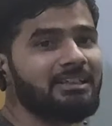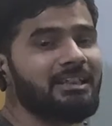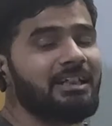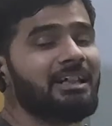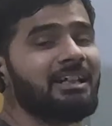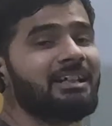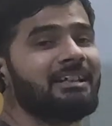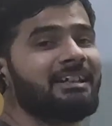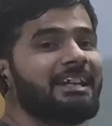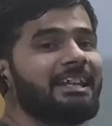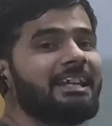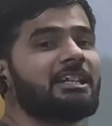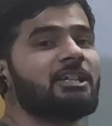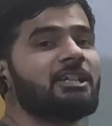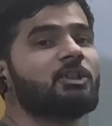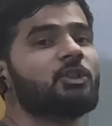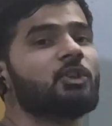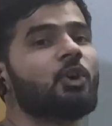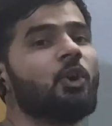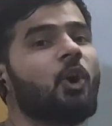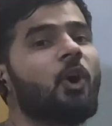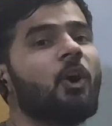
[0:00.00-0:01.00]
the
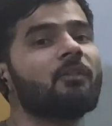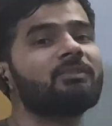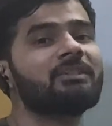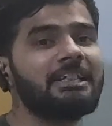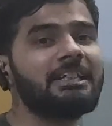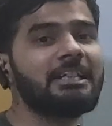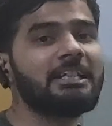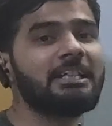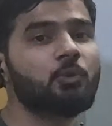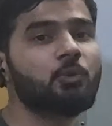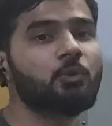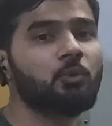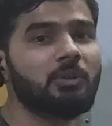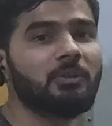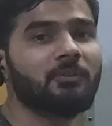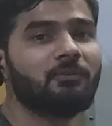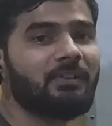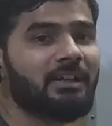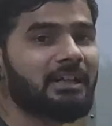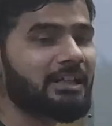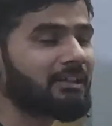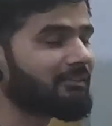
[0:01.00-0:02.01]
ratio of these two
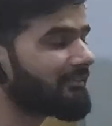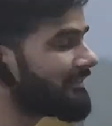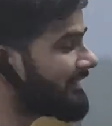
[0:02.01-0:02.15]
refractive